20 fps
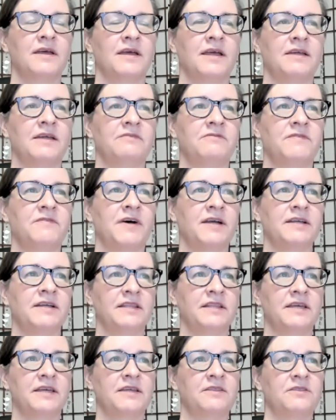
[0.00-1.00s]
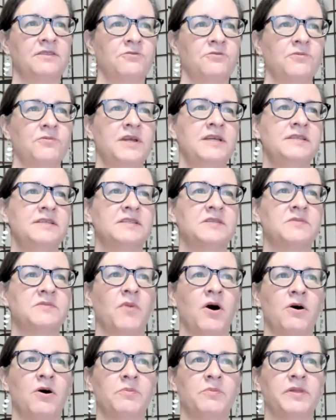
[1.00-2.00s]
And finally, 3
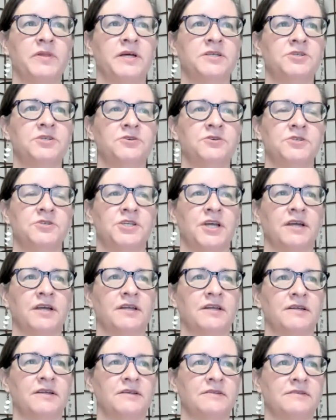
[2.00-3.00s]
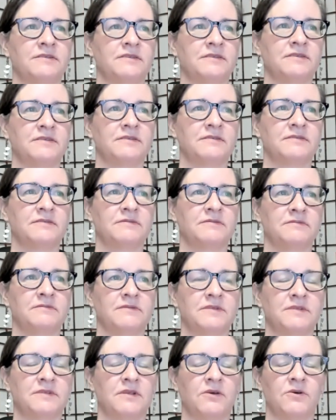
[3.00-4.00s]
small pleasure check-ins.
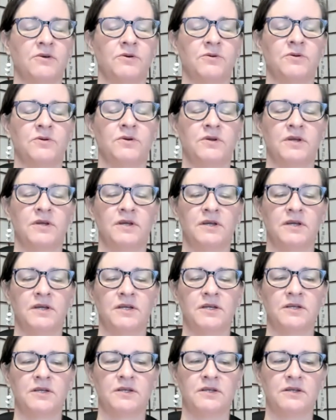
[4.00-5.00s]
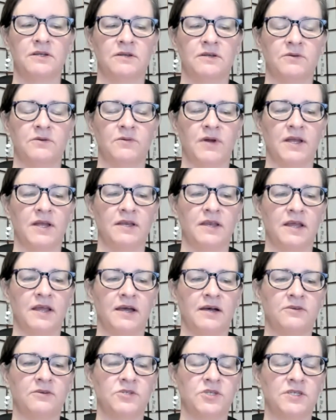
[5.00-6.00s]
So right
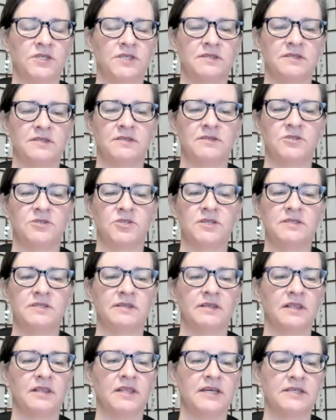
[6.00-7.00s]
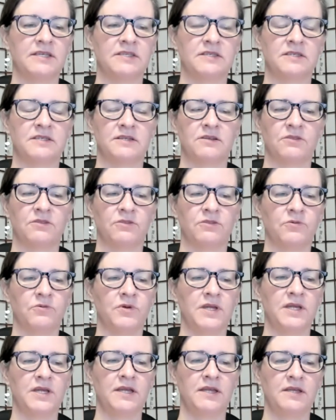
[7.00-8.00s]
now, just list
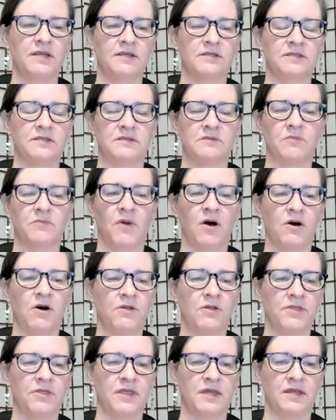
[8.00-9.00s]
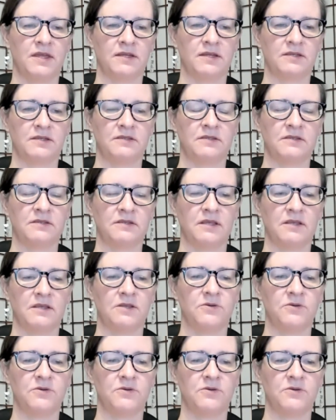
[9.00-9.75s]
3 small things that